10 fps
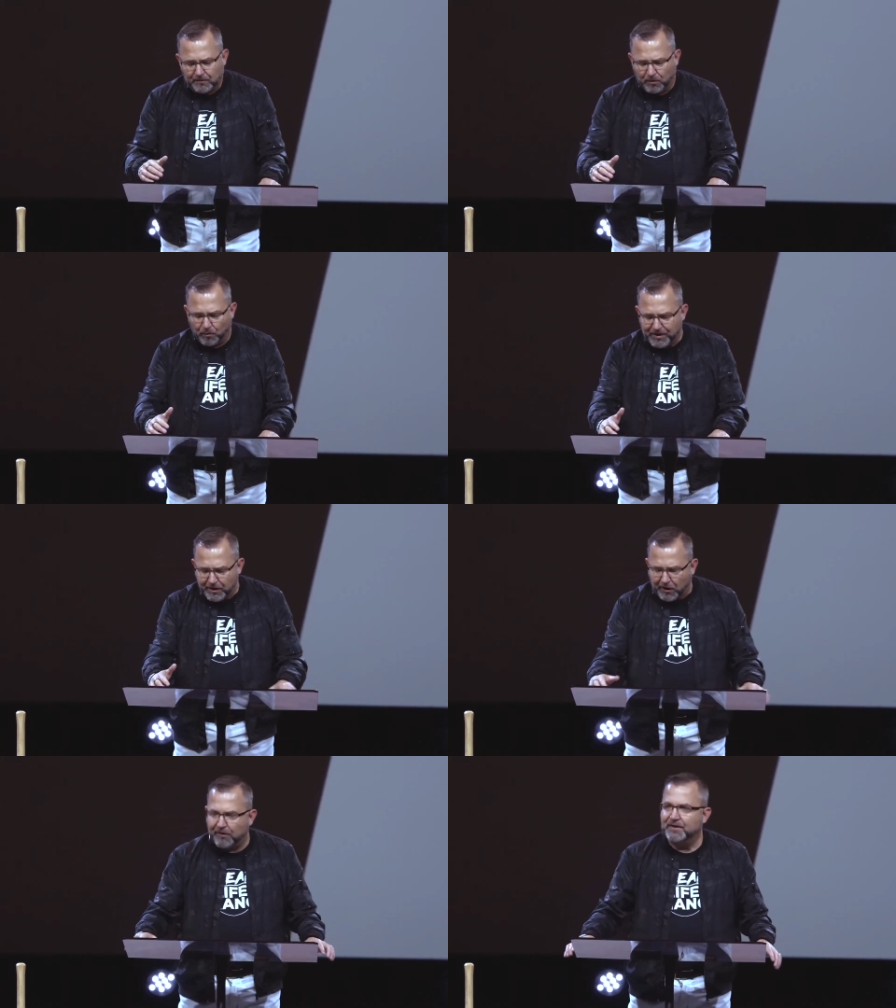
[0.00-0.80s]
Well, we
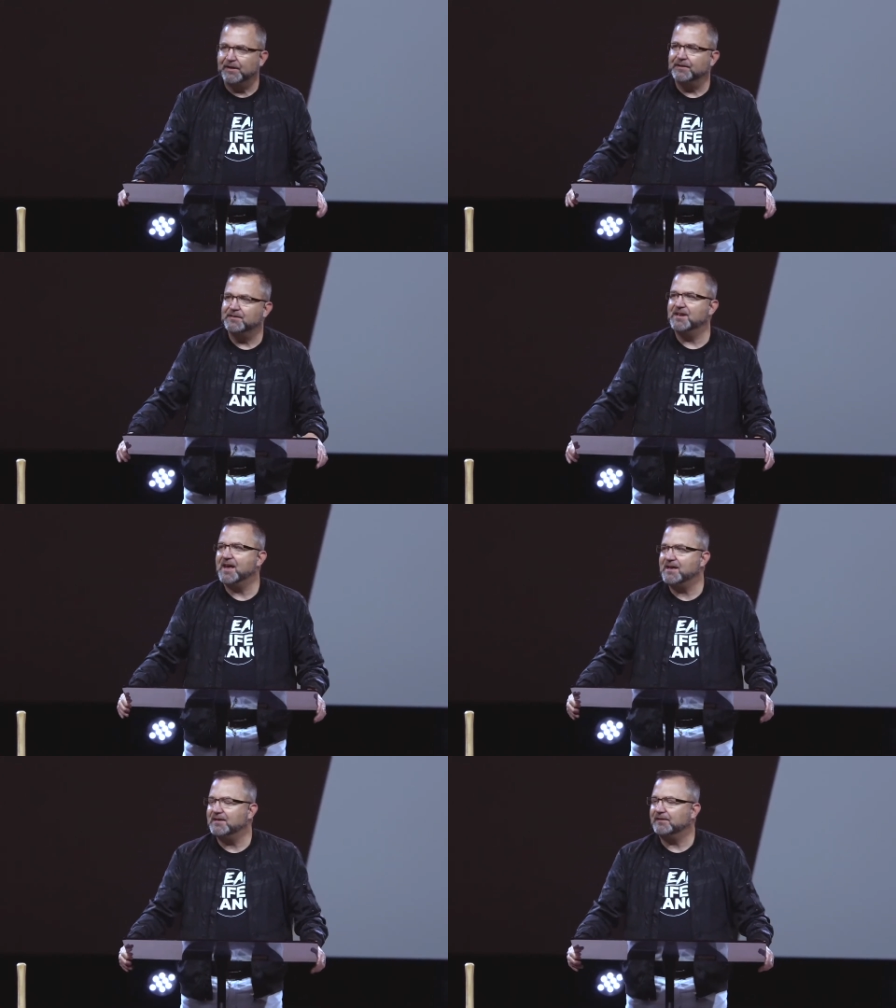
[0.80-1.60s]
are in
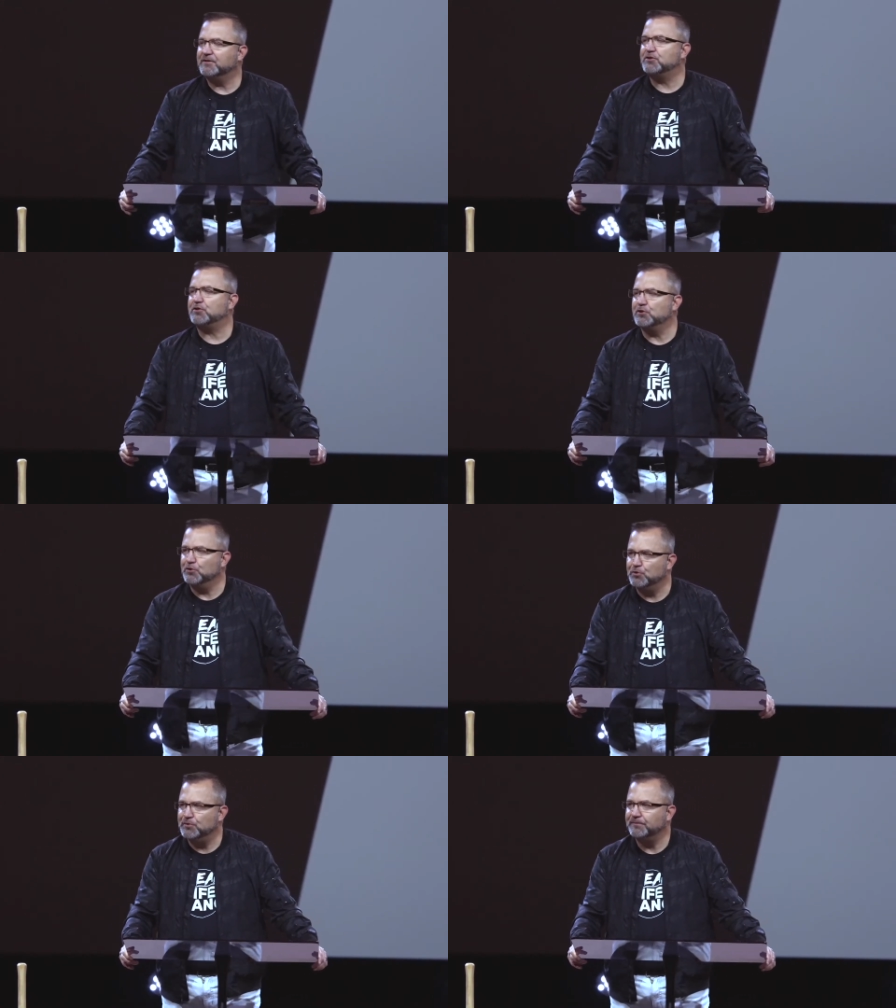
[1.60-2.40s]
day
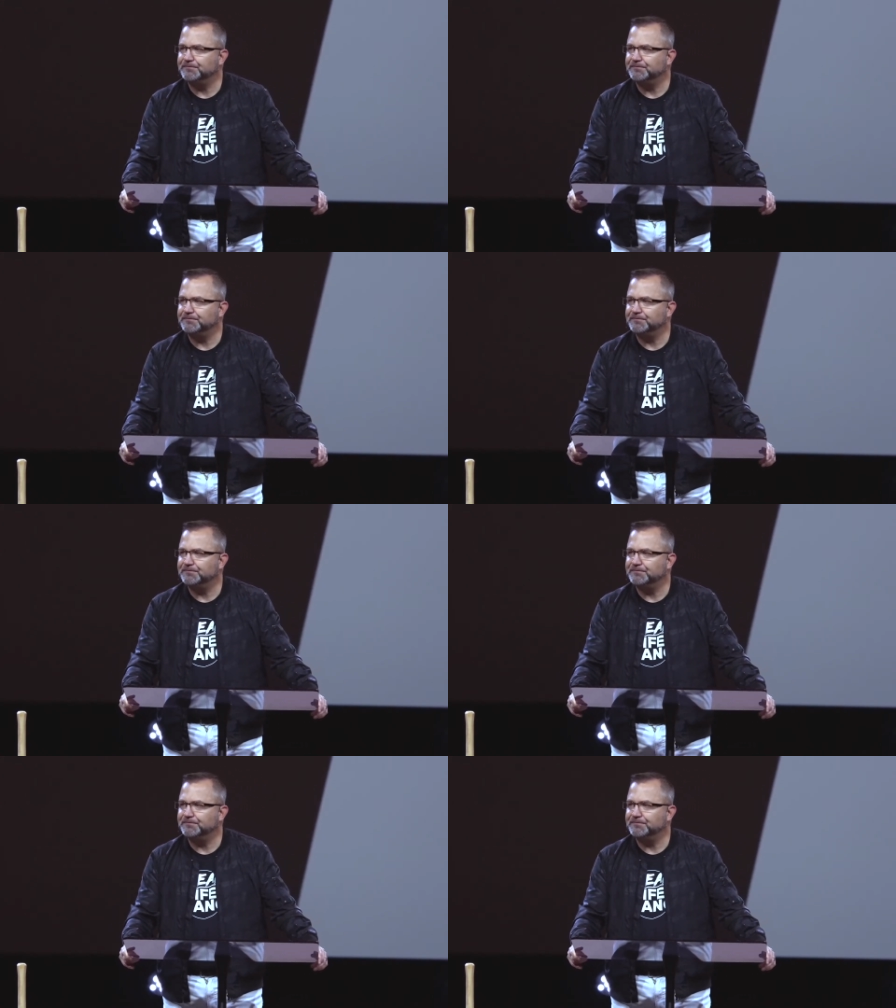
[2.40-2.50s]
two